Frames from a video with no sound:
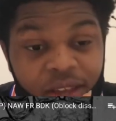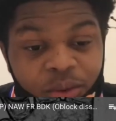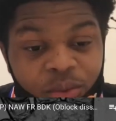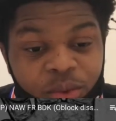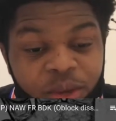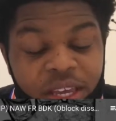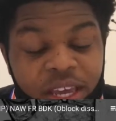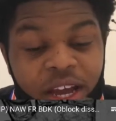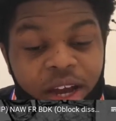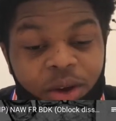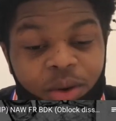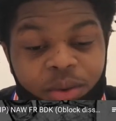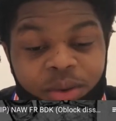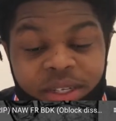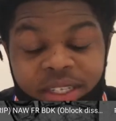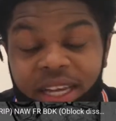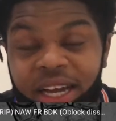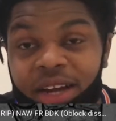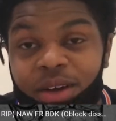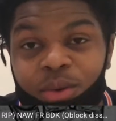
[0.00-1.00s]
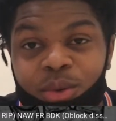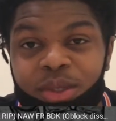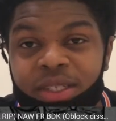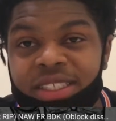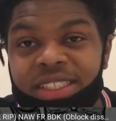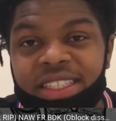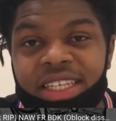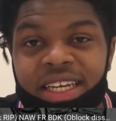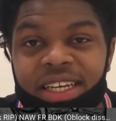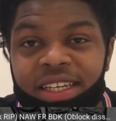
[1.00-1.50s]
we already I already
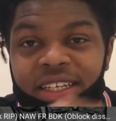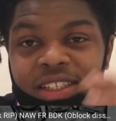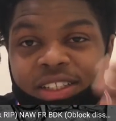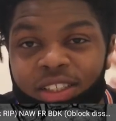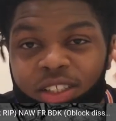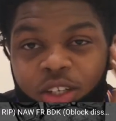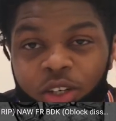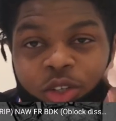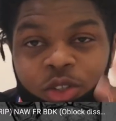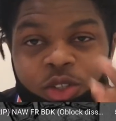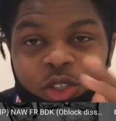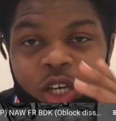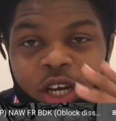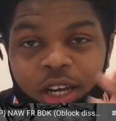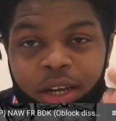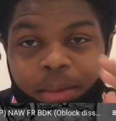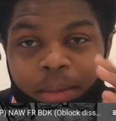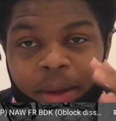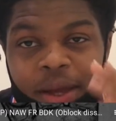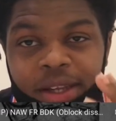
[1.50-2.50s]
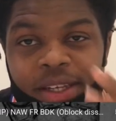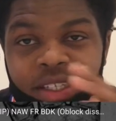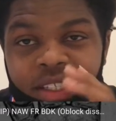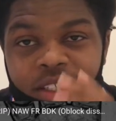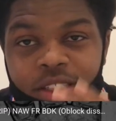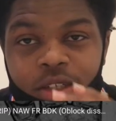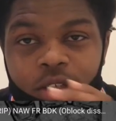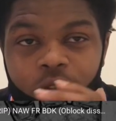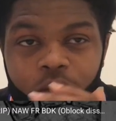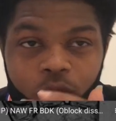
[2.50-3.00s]
said told y'all about this
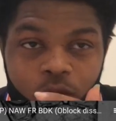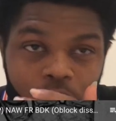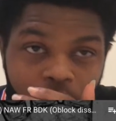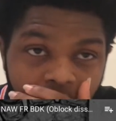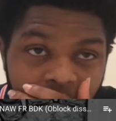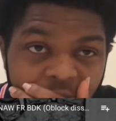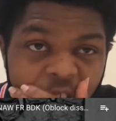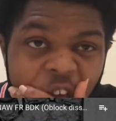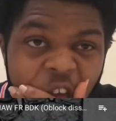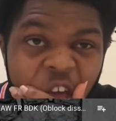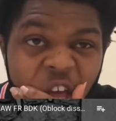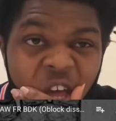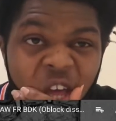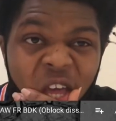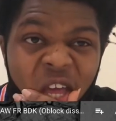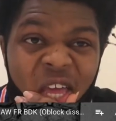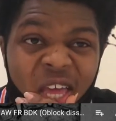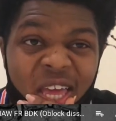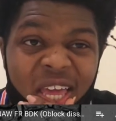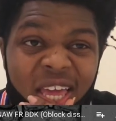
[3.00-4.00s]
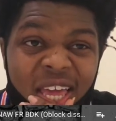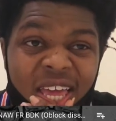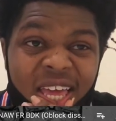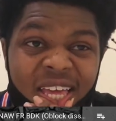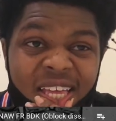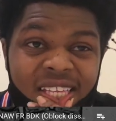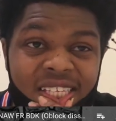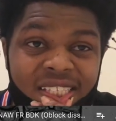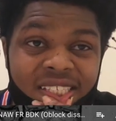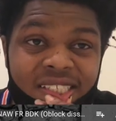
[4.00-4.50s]
dude. He
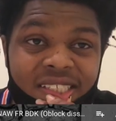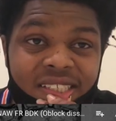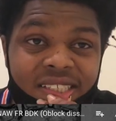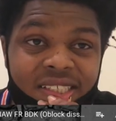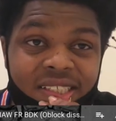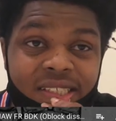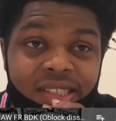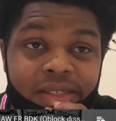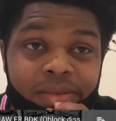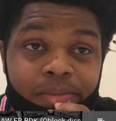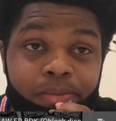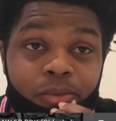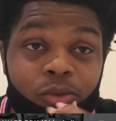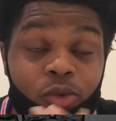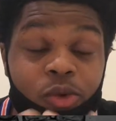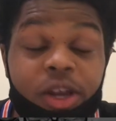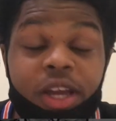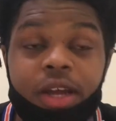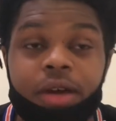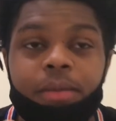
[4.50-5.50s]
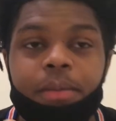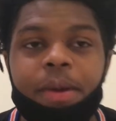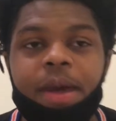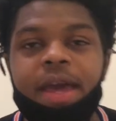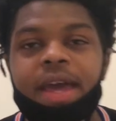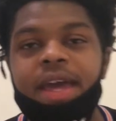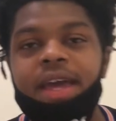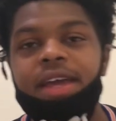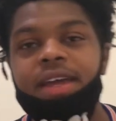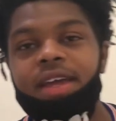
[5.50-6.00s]
is real
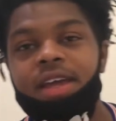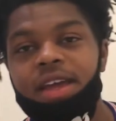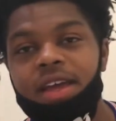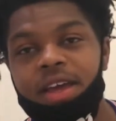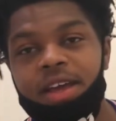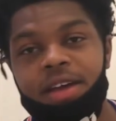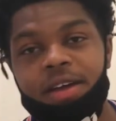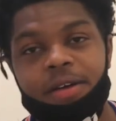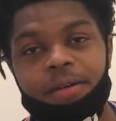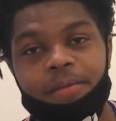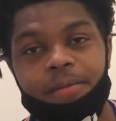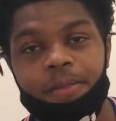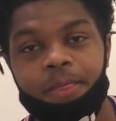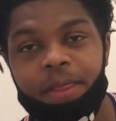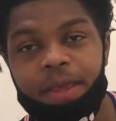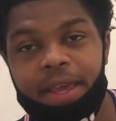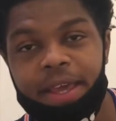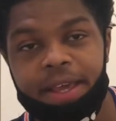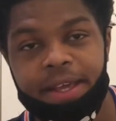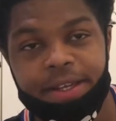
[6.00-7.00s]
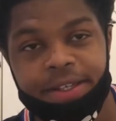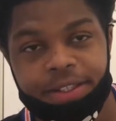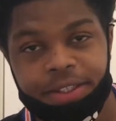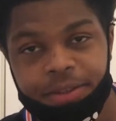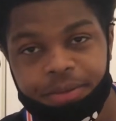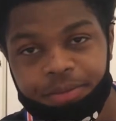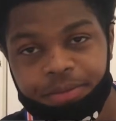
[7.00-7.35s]
bad. Yeah, he is.